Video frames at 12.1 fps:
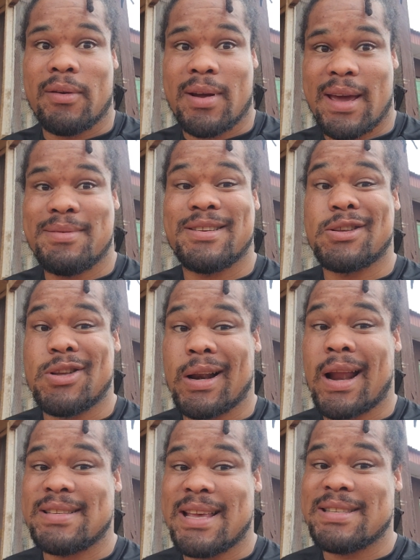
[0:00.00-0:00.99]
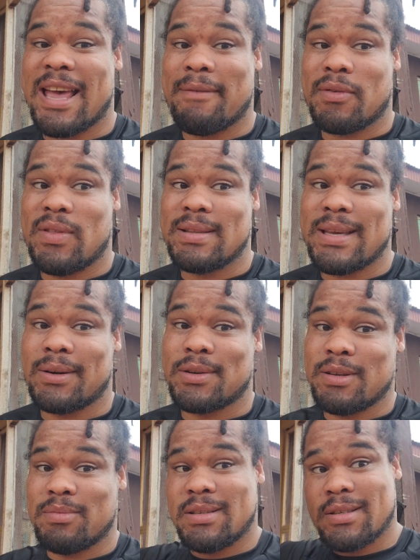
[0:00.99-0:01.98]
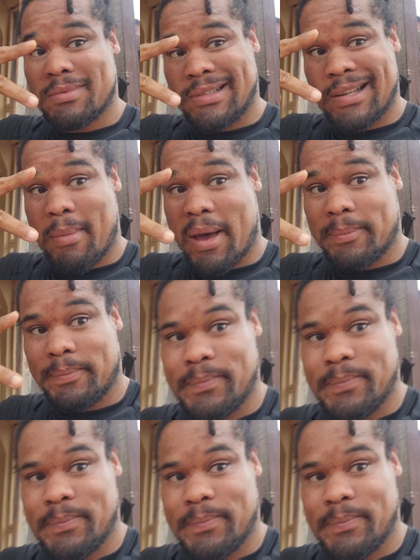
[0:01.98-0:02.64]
Okay, so that's all I gotta say. It's Afro Think Tank. Learn something, teach you. I'm out.